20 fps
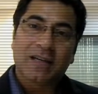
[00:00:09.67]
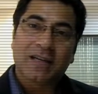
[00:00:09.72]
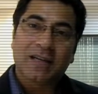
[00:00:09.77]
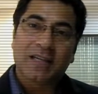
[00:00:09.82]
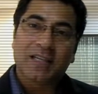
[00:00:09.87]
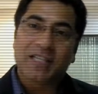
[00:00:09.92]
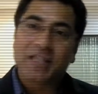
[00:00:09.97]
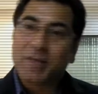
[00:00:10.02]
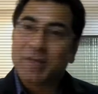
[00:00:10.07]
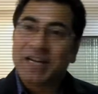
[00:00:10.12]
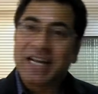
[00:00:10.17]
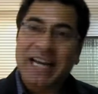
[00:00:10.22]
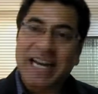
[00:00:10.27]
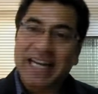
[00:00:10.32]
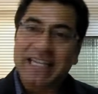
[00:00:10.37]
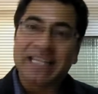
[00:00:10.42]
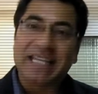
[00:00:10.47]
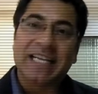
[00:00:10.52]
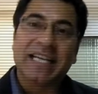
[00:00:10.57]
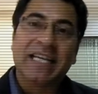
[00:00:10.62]

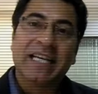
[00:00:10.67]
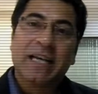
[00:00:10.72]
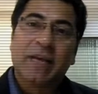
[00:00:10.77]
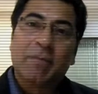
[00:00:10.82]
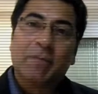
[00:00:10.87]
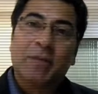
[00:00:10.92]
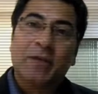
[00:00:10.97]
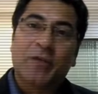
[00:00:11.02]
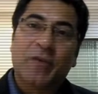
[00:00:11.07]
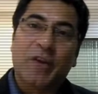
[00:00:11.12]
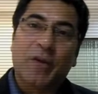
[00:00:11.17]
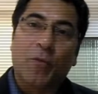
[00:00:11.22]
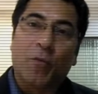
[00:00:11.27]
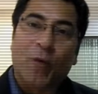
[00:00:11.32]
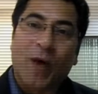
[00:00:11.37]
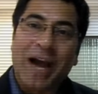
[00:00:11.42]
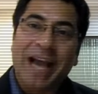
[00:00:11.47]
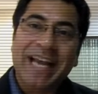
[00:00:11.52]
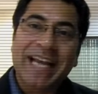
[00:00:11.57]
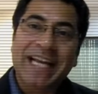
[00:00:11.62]
similarity between
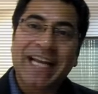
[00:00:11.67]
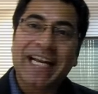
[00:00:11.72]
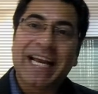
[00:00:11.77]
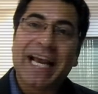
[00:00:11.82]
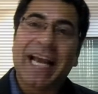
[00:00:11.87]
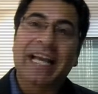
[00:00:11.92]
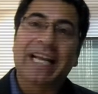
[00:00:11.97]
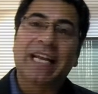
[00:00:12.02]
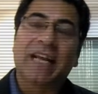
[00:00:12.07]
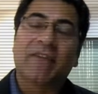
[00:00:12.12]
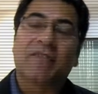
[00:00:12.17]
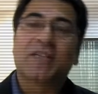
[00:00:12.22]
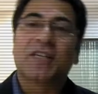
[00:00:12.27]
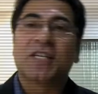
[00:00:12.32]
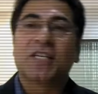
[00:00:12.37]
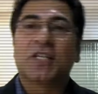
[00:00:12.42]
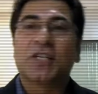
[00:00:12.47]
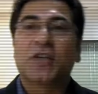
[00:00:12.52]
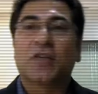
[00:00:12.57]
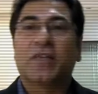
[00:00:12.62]
wine and
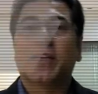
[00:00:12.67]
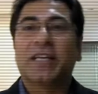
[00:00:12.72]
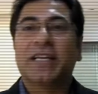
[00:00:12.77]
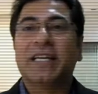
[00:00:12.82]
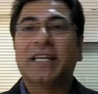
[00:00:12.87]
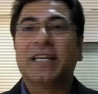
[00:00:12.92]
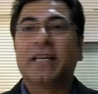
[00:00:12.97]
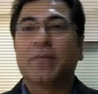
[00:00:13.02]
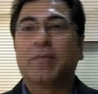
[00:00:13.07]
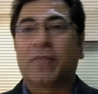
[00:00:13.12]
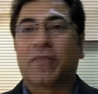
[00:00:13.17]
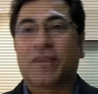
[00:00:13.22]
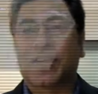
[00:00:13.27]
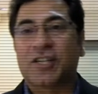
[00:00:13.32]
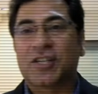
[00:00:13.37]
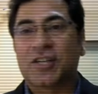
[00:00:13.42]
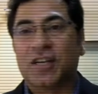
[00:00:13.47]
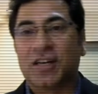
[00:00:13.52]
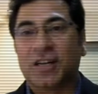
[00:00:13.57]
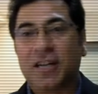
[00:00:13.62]
efficiency of a legal
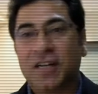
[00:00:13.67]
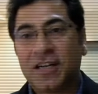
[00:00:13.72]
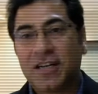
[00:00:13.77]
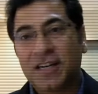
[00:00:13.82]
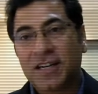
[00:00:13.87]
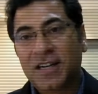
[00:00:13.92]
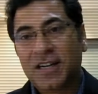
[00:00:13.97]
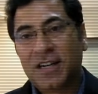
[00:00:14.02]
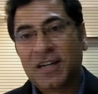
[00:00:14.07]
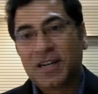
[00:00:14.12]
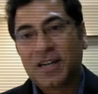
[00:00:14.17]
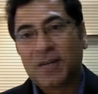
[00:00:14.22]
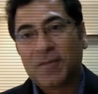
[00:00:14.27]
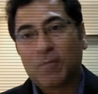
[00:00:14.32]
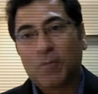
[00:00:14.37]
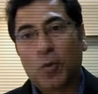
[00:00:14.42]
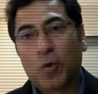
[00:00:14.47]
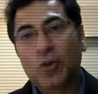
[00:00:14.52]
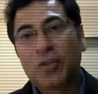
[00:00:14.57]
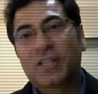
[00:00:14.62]
professional?
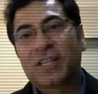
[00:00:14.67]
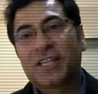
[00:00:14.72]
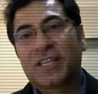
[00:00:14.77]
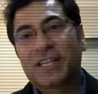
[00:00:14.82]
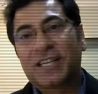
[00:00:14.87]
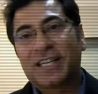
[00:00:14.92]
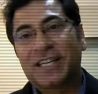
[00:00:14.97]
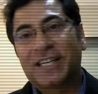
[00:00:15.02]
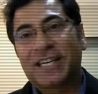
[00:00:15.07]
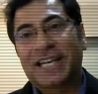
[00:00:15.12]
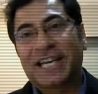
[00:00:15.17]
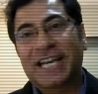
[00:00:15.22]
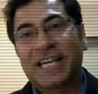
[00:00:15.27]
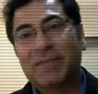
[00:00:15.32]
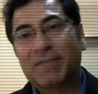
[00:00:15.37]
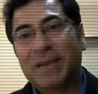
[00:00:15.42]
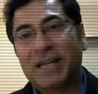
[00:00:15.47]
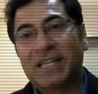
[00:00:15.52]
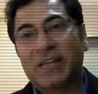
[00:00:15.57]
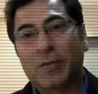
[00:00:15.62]
Both
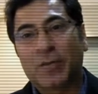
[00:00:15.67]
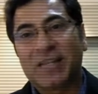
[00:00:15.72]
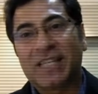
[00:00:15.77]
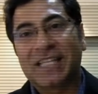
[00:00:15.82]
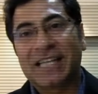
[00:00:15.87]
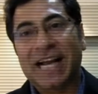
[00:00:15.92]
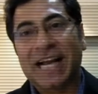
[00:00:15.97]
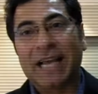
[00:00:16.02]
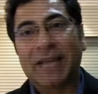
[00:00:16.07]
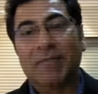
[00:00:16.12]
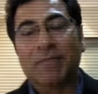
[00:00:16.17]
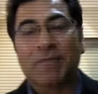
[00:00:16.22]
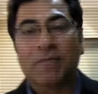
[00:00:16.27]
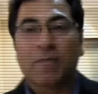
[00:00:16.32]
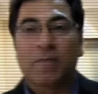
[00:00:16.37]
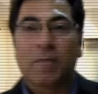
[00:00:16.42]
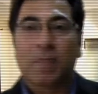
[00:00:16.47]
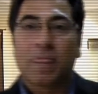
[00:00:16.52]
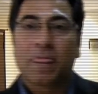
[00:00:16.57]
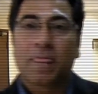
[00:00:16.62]
get better with time.
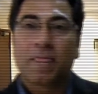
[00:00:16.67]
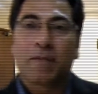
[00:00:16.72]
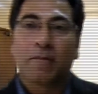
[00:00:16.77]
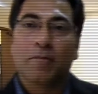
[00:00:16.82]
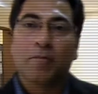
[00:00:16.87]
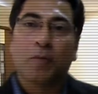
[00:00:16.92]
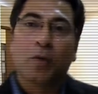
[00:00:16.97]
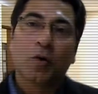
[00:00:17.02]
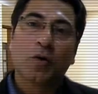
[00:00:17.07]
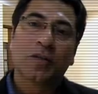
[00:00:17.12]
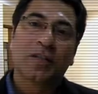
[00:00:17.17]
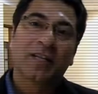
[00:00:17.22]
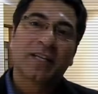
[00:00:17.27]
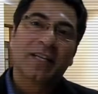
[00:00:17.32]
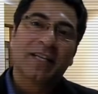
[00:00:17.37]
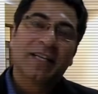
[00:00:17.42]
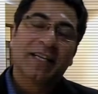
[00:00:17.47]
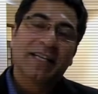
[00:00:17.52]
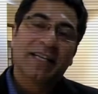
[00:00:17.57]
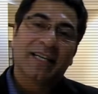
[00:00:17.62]
Both
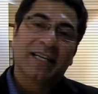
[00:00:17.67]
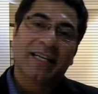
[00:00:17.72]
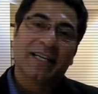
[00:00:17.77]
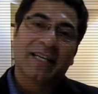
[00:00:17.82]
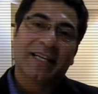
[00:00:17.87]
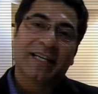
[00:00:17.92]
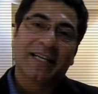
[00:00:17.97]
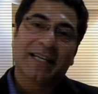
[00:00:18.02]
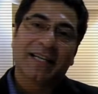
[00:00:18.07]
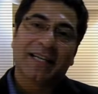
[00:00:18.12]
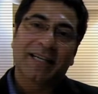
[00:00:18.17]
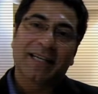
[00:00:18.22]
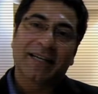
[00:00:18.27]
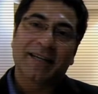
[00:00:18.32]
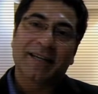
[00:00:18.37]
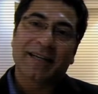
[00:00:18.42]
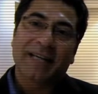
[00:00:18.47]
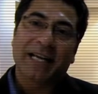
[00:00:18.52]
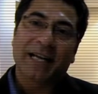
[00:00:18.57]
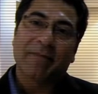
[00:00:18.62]

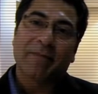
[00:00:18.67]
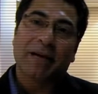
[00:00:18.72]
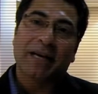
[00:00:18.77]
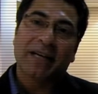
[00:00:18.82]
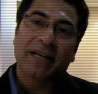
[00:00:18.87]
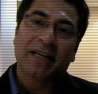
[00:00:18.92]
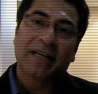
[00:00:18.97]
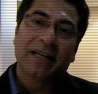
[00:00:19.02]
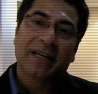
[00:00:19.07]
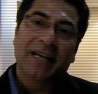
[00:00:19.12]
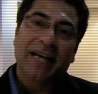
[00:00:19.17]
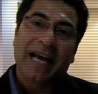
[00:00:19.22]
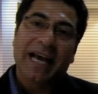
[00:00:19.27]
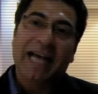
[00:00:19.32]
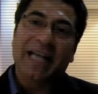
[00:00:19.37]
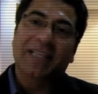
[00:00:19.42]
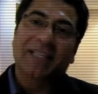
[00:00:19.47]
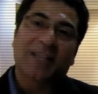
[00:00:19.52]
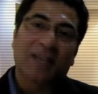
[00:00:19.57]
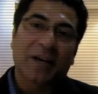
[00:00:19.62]
get better
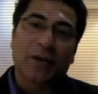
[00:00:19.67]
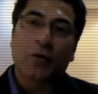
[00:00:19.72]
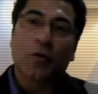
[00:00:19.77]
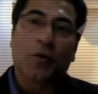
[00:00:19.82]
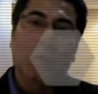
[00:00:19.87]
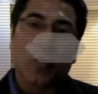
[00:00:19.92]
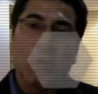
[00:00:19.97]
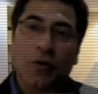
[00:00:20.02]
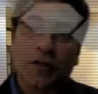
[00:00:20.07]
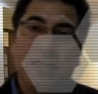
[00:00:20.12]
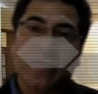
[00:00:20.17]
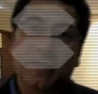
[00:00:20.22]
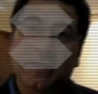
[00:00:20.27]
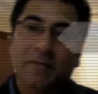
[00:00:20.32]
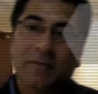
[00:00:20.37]
as they grow older.